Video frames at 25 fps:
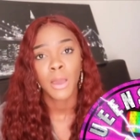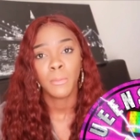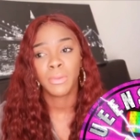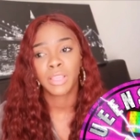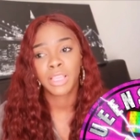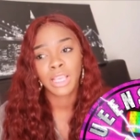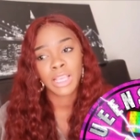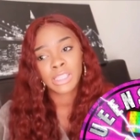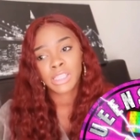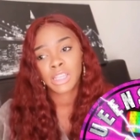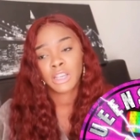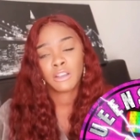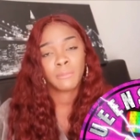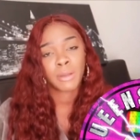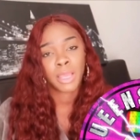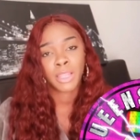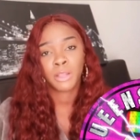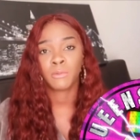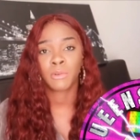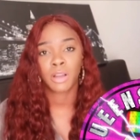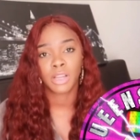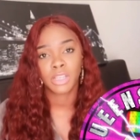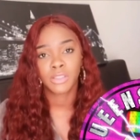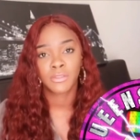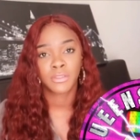because
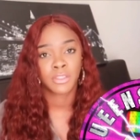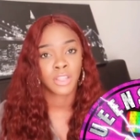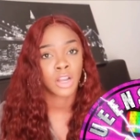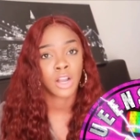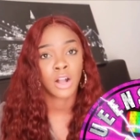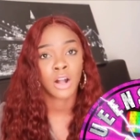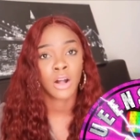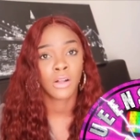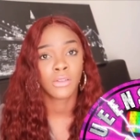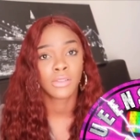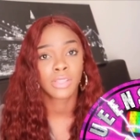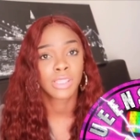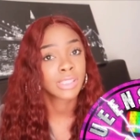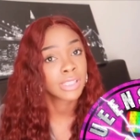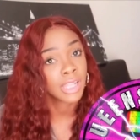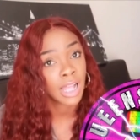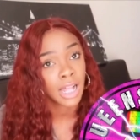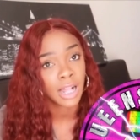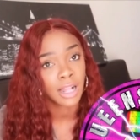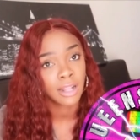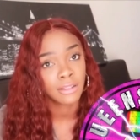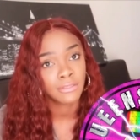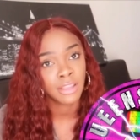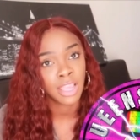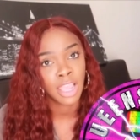everybody works for their own
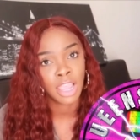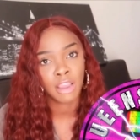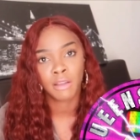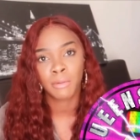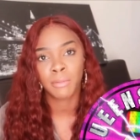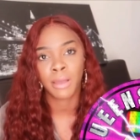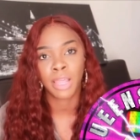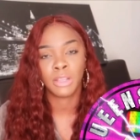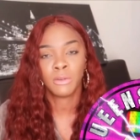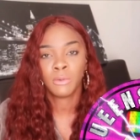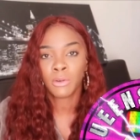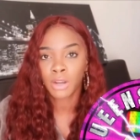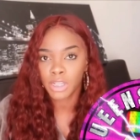stuff and everybody